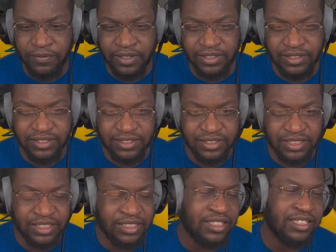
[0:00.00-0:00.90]
with it.
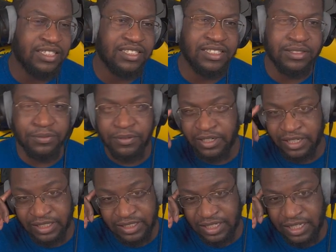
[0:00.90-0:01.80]
in a sense
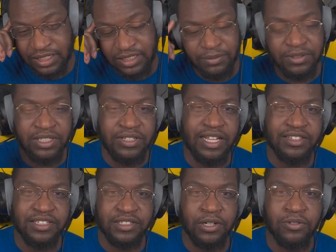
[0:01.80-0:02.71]
where it's not something you
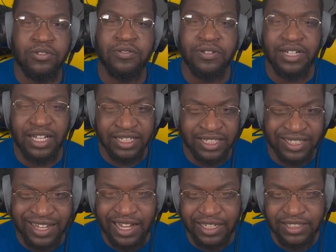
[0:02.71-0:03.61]
have to go through and
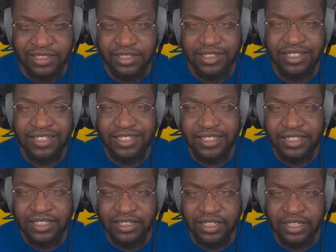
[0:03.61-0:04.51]
unlock
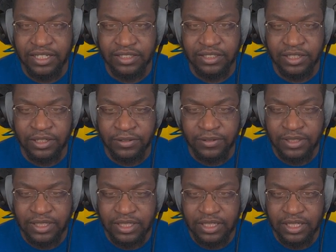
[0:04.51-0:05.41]
later. So
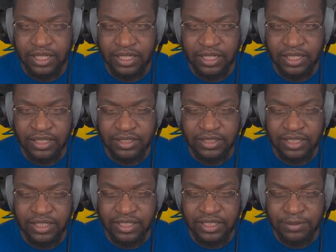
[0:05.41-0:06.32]

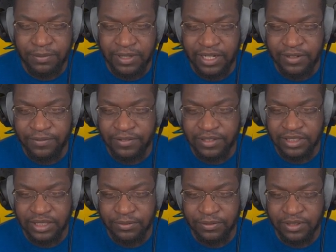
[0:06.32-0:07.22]
taking this path,
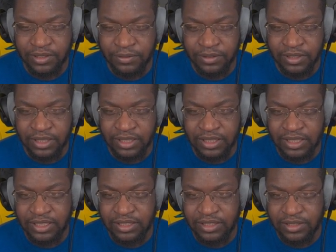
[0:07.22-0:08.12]
looks like we're gonna
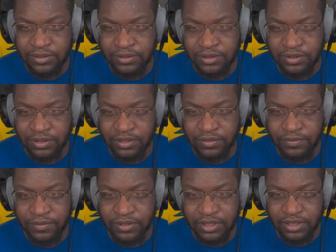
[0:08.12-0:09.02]
need to sort
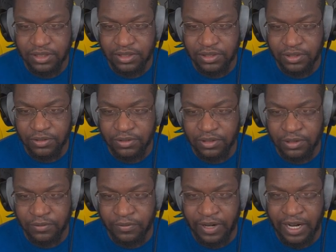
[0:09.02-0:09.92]
of
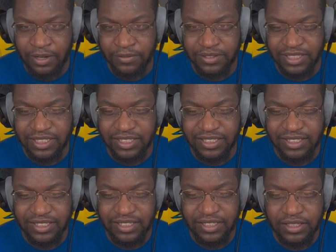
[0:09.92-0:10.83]
circle around,
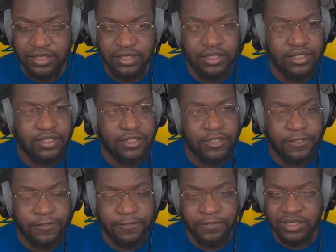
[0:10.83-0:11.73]

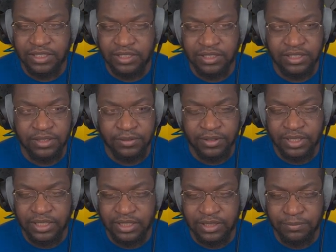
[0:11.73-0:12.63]
which is good because we're
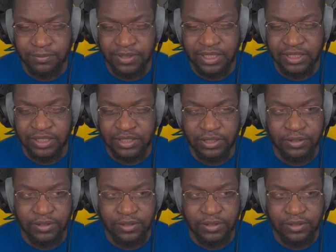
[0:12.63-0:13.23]
gonna hit some things.